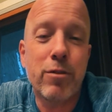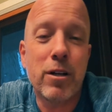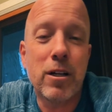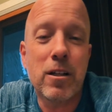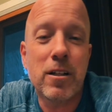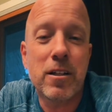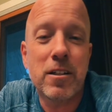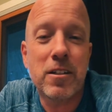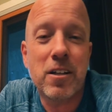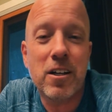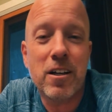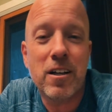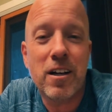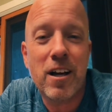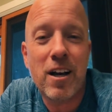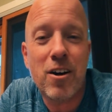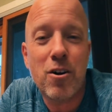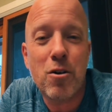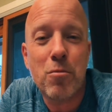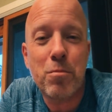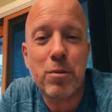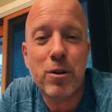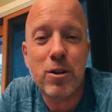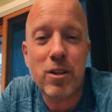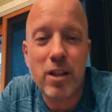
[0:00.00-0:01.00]
I hope you're feeling
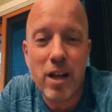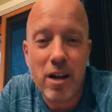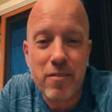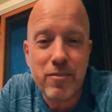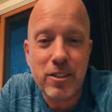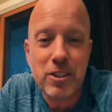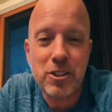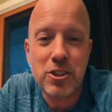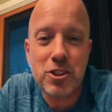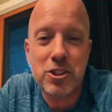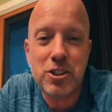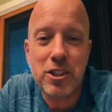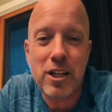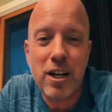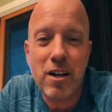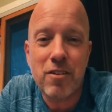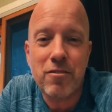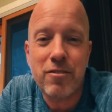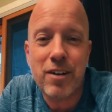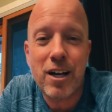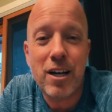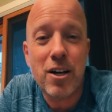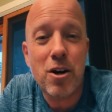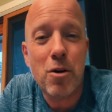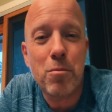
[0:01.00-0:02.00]
good. I hope you're loving
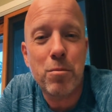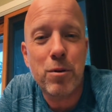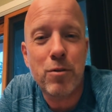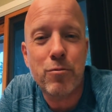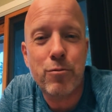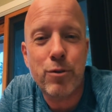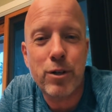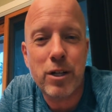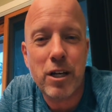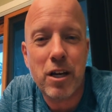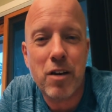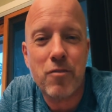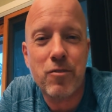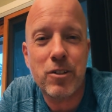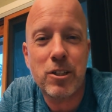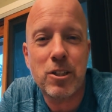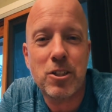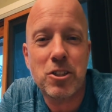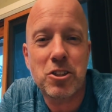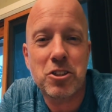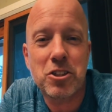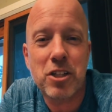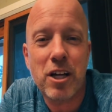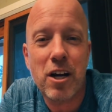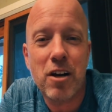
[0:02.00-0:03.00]
yourself. I hope you're
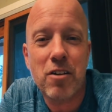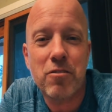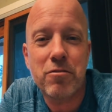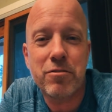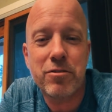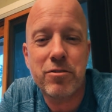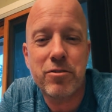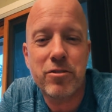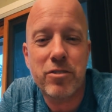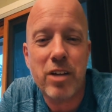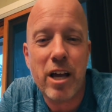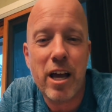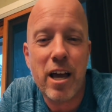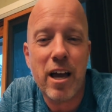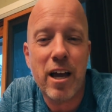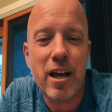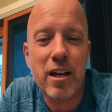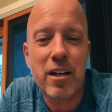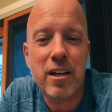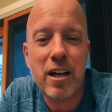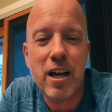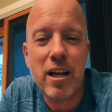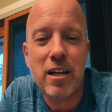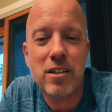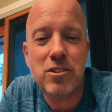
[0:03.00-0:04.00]
forgiving yourself.
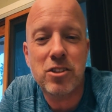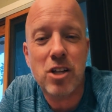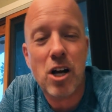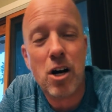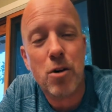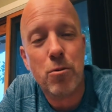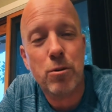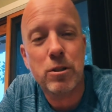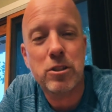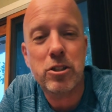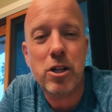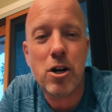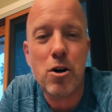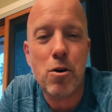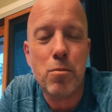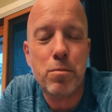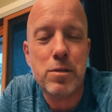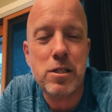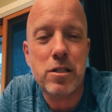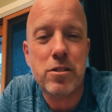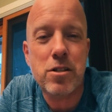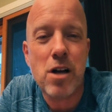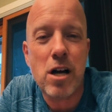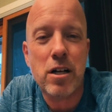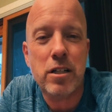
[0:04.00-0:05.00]
And as always,
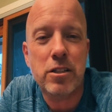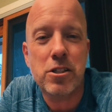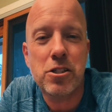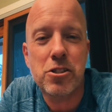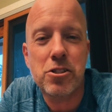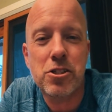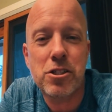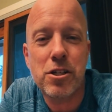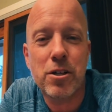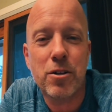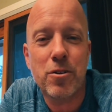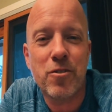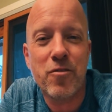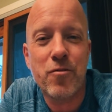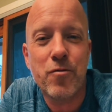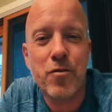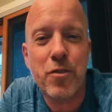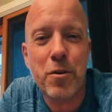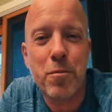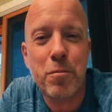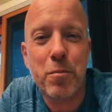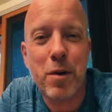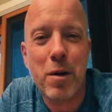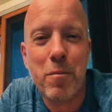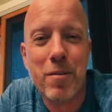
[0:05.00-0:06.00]
I hope to talk to you
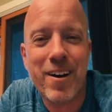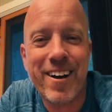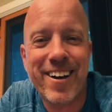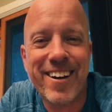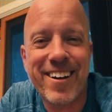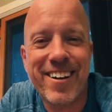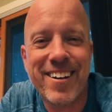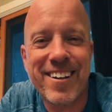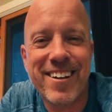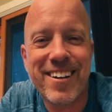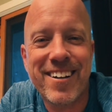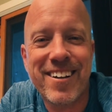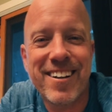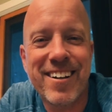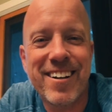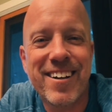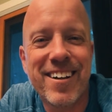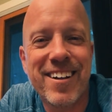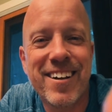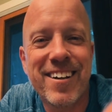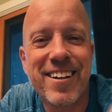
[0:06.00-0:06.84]
soon. Bye bye.